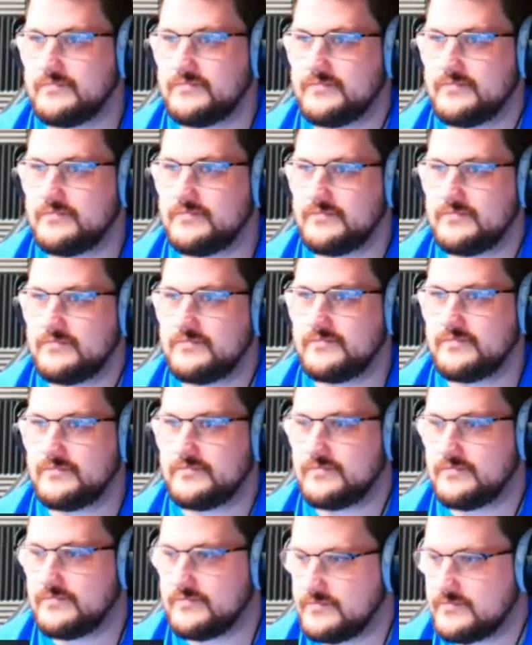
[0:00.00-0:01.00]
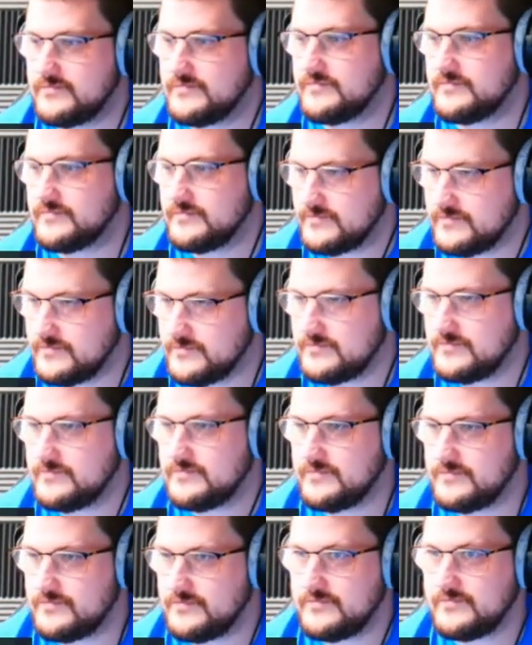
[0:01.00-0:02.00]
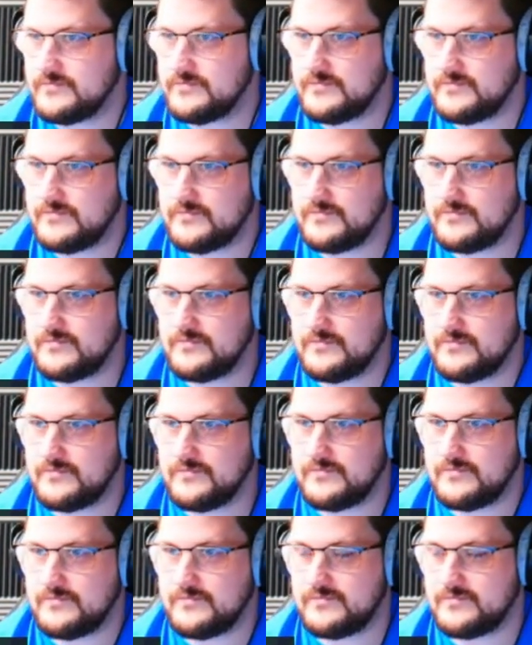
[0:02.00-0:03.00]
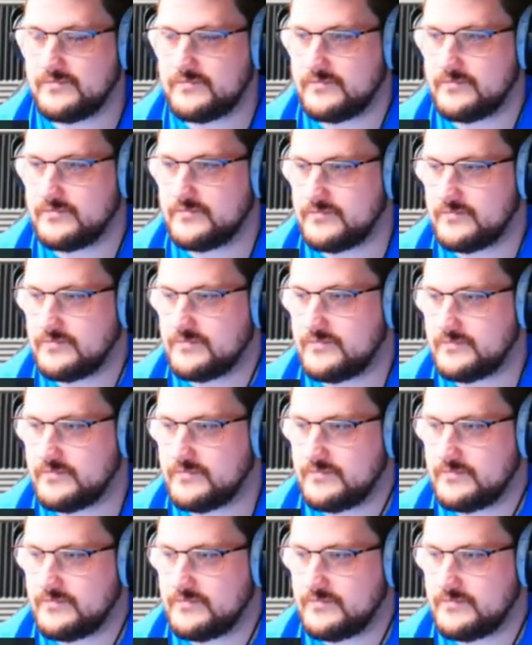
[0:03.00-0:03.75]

(silent)